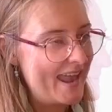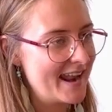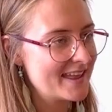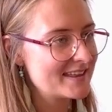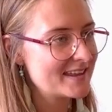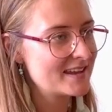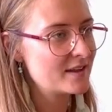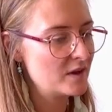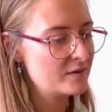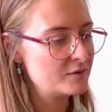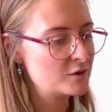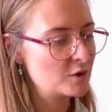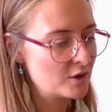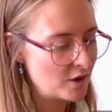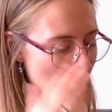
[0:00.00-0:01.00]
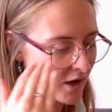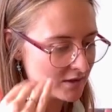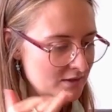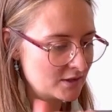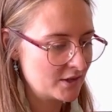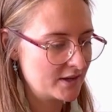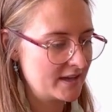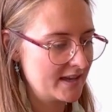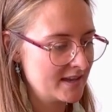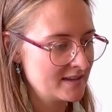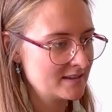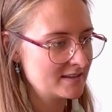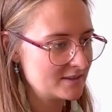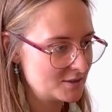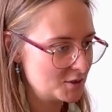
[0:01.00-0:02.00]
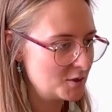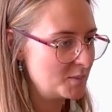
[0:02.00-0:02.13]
And I think if you're on looking